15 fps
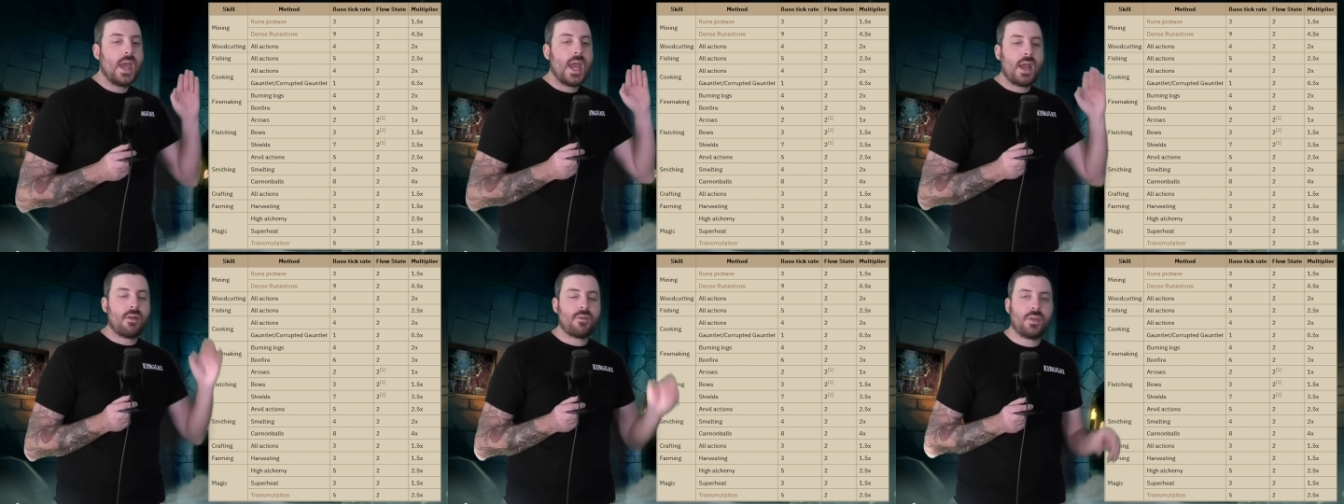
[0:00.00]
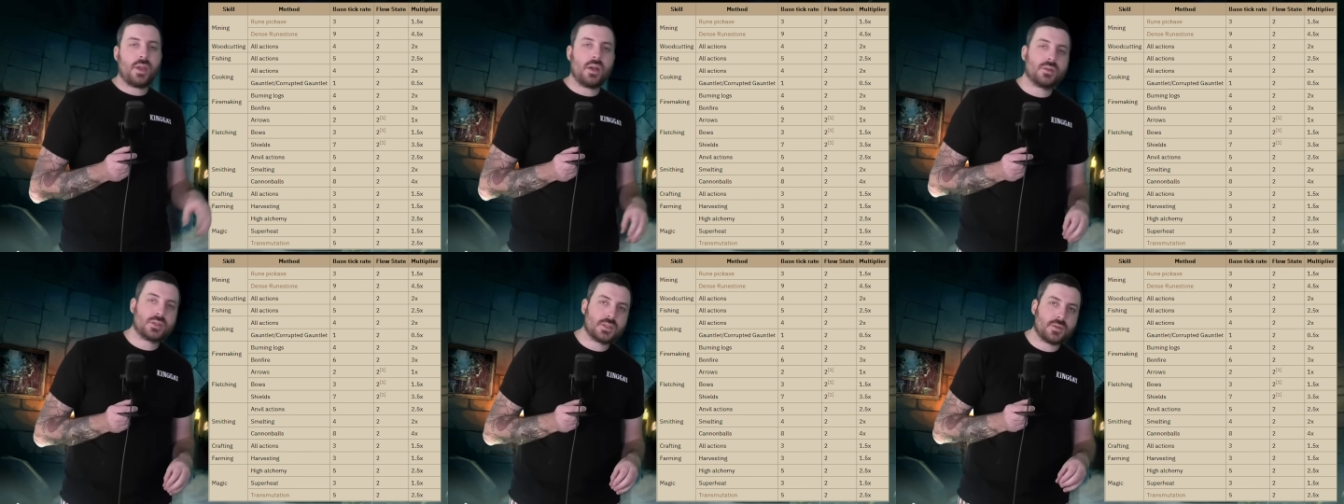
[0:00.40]

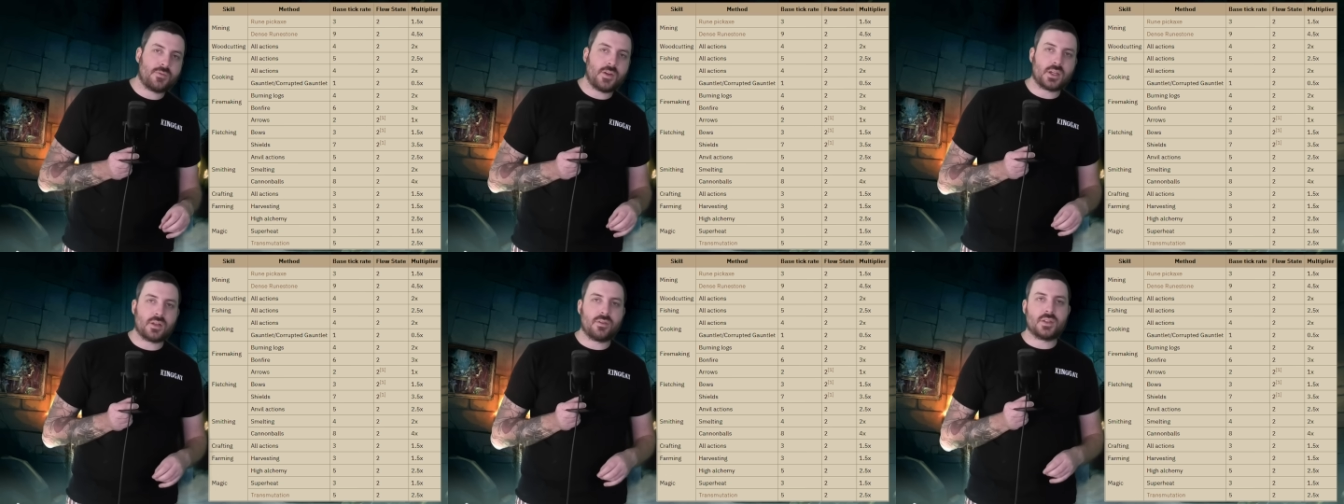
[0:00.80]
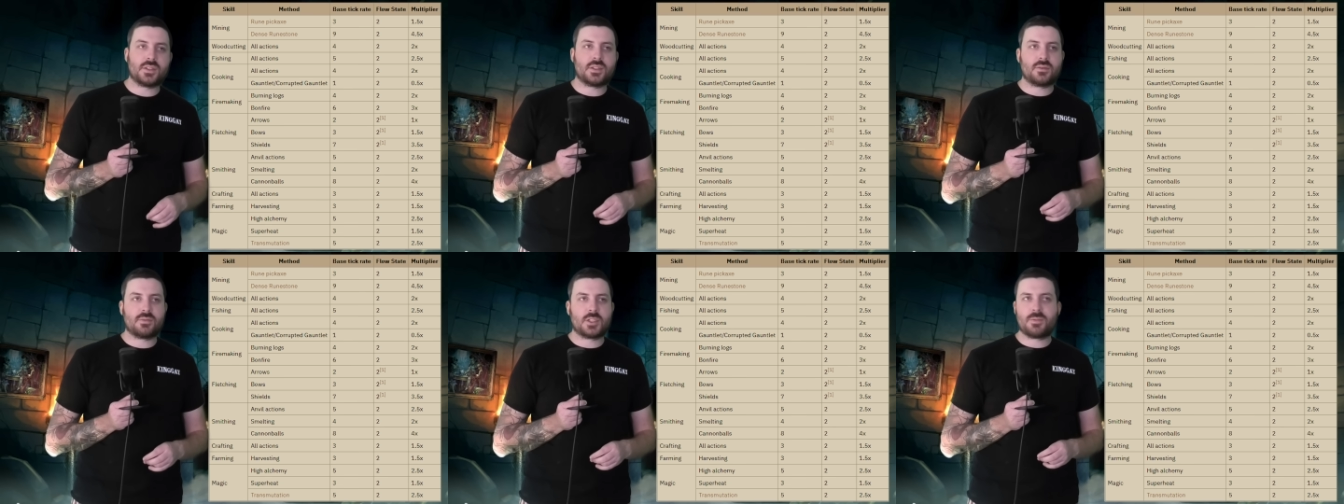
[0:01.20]
Everything else is effectively
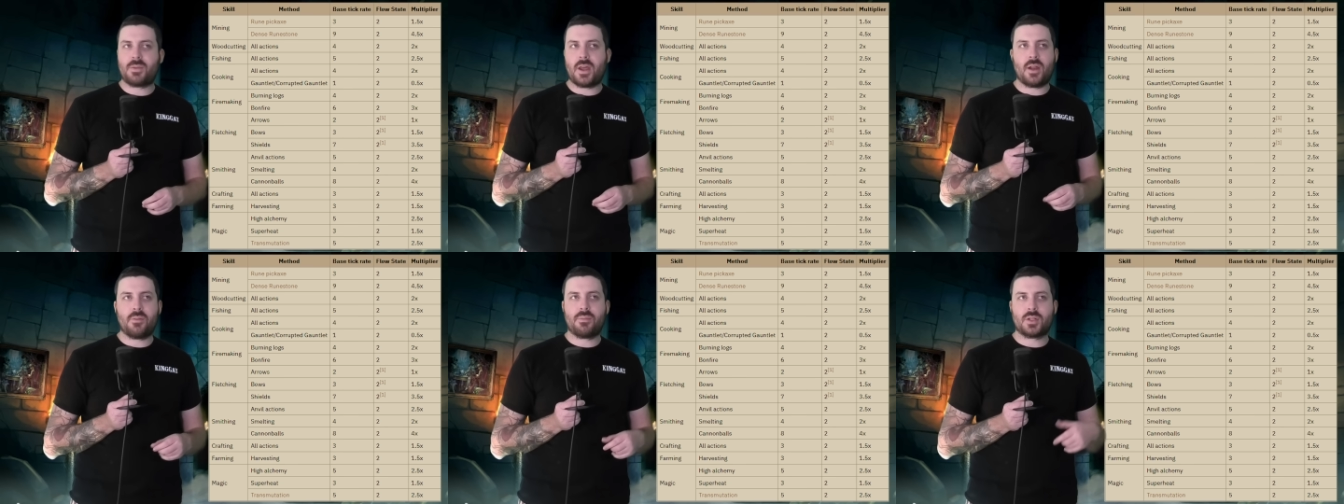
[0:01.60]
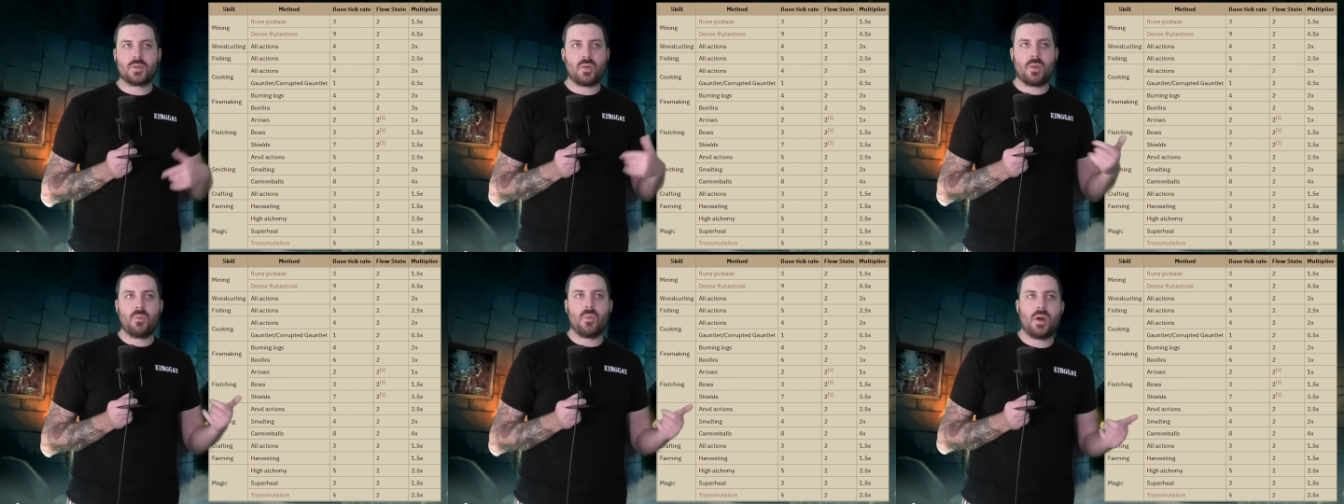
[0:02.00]
sped up
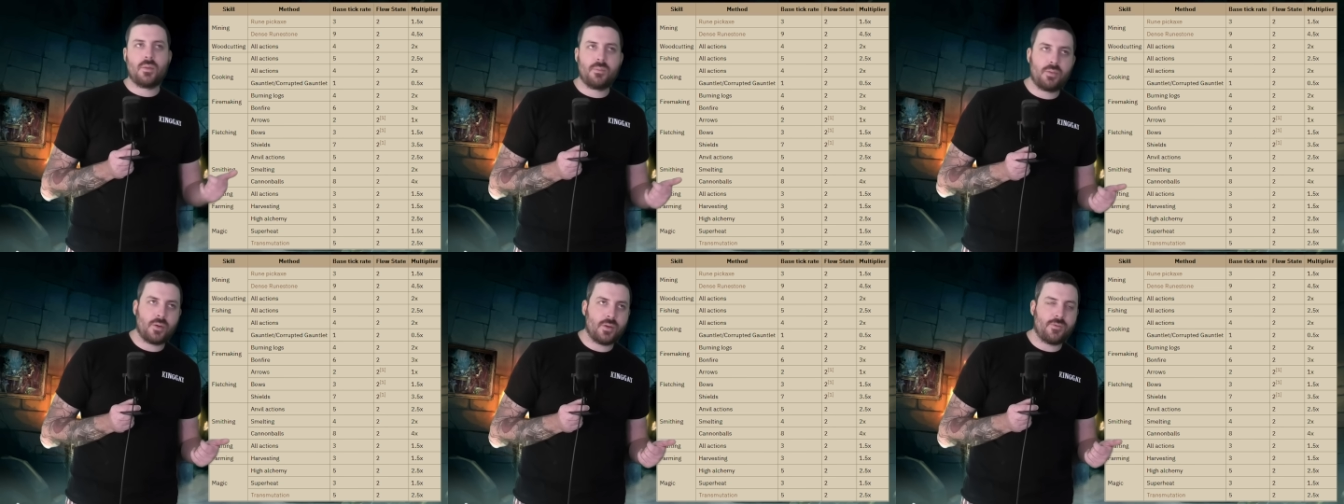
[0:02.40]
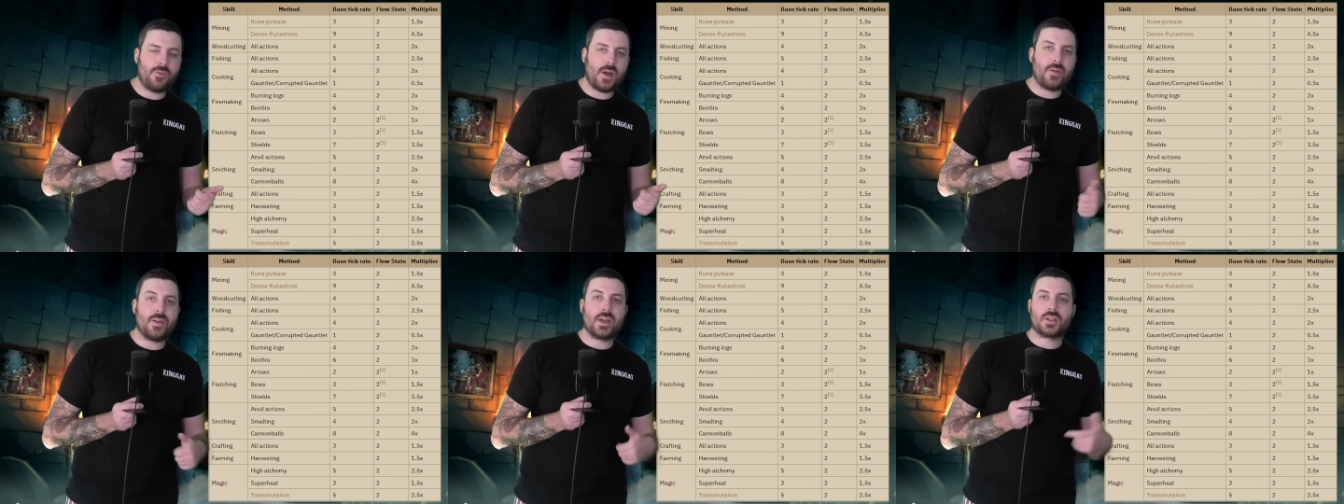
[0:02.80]
between
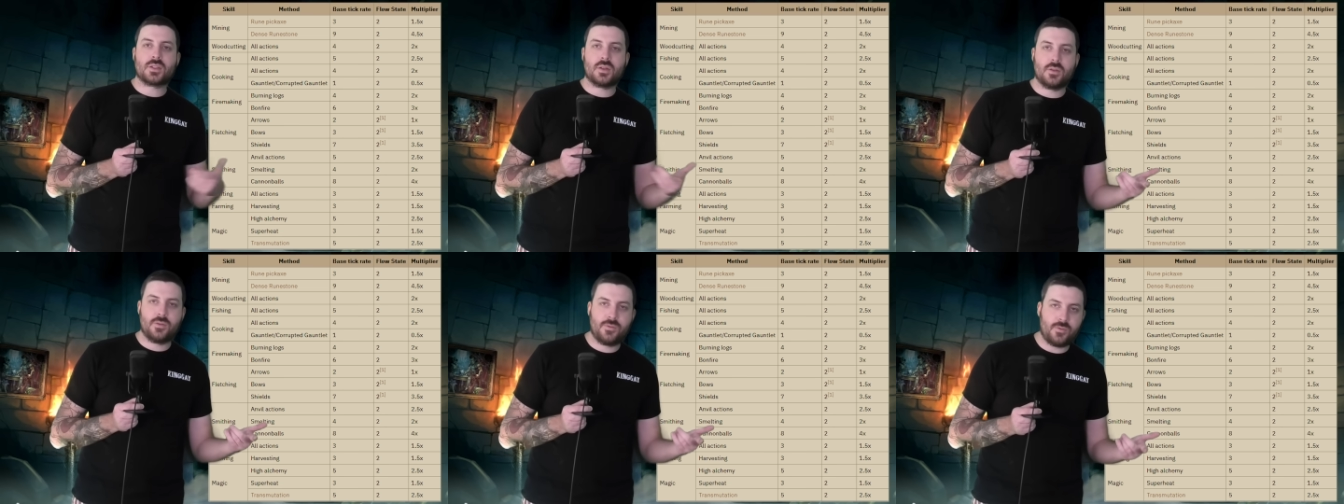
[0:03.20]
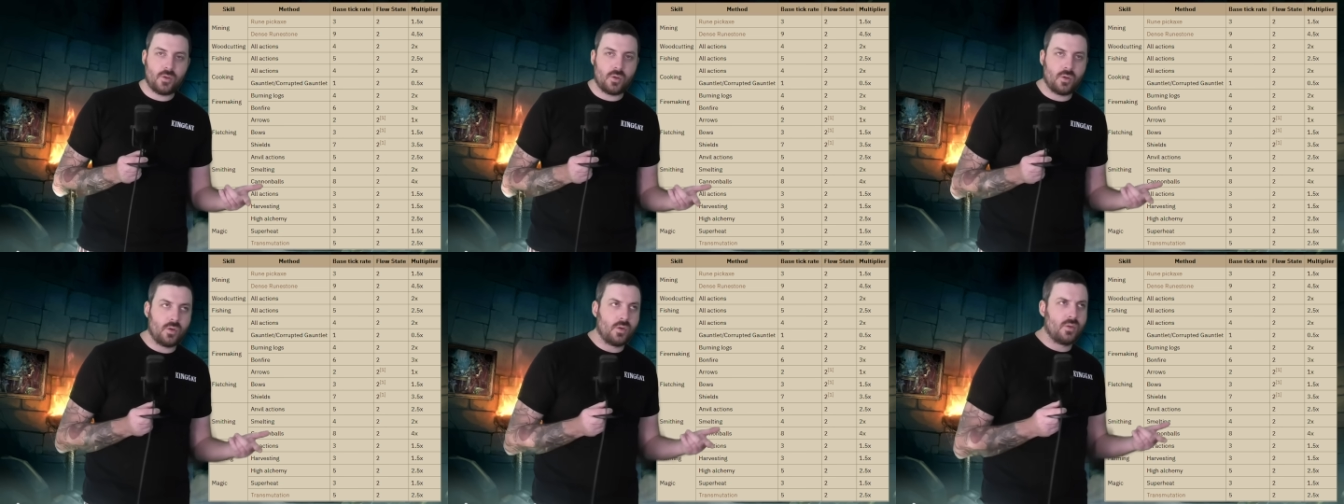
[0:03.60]
1.5x to
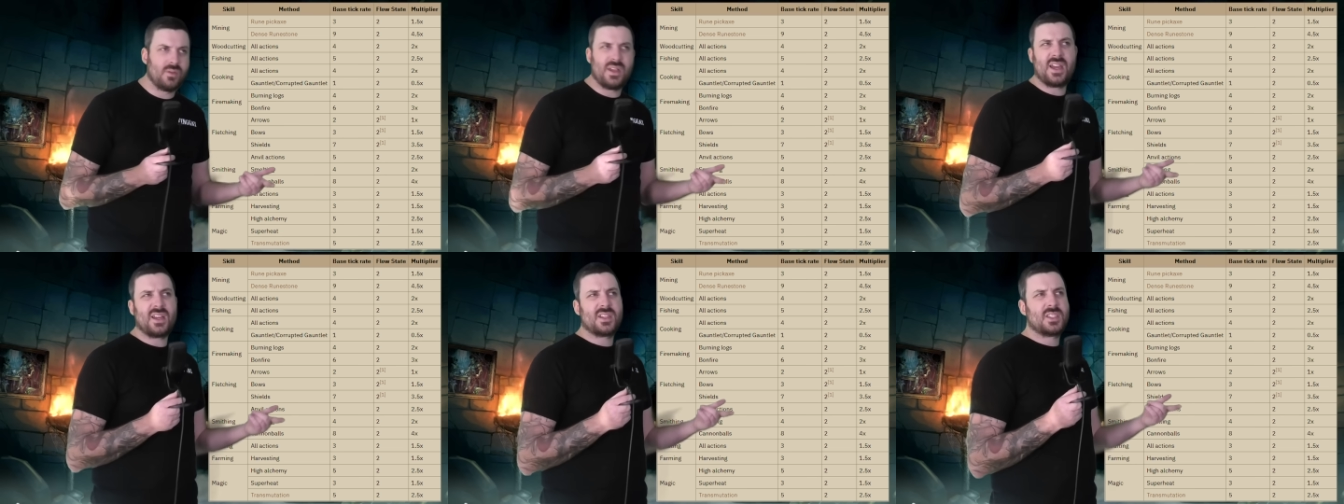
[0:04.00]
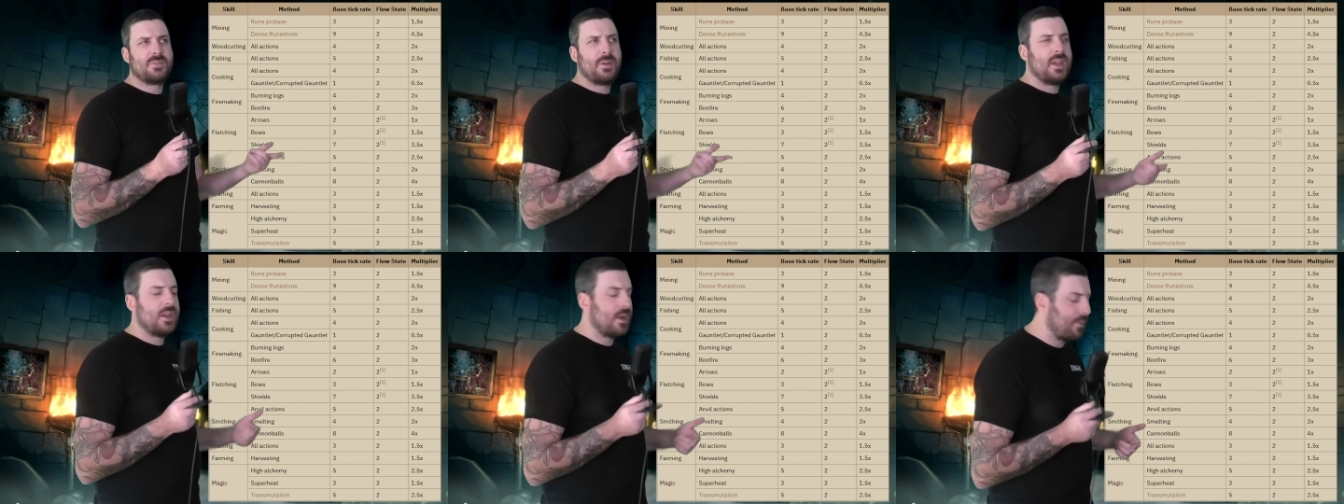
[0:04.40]
4x speed,